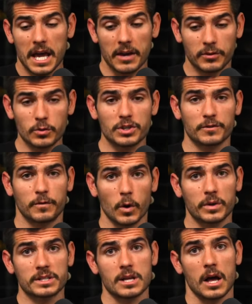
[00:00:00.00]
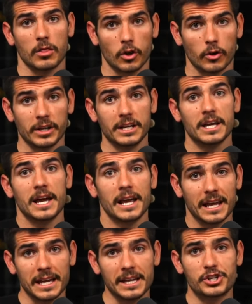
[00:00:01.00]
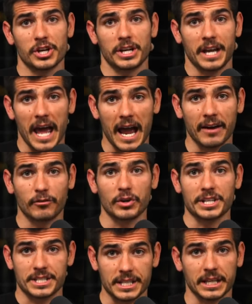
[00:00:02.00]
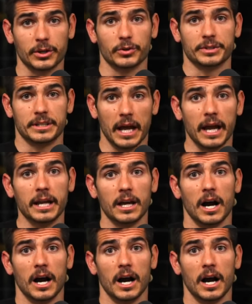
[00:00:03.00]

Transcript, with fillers: If you just focus on learning, each and every single day